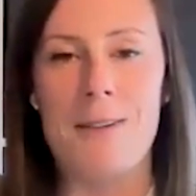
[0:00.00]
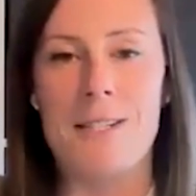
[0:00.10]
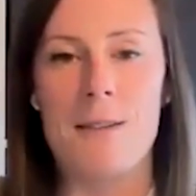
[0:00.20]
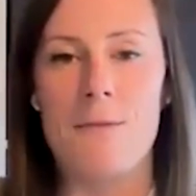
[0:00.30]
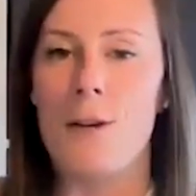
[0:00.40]

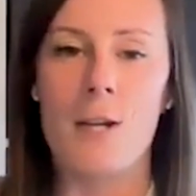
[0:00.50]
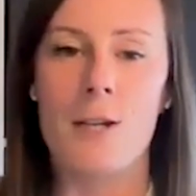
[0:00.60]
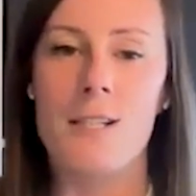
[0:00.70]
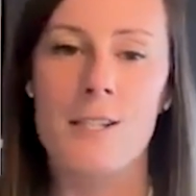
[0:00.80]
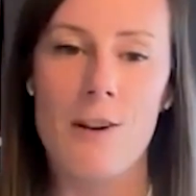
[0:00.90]
because I'm very
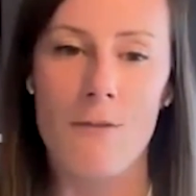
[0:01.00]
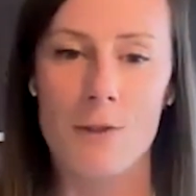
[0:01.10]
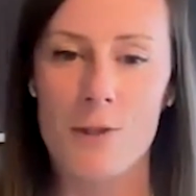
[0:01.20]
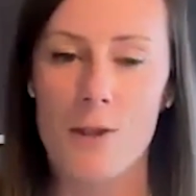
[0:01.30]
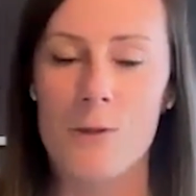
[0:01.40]
lucky to
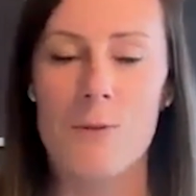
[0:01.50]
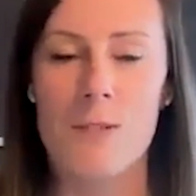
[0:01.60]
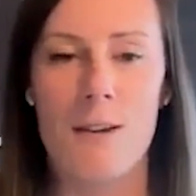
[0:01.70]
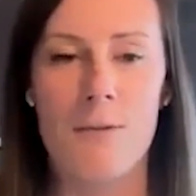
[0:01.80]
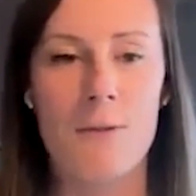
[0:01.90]
travel so much
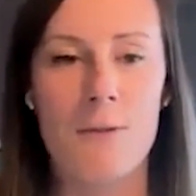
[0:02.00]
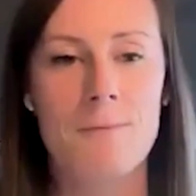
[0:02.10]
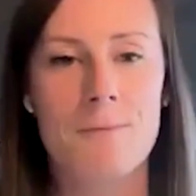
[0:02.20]
myself.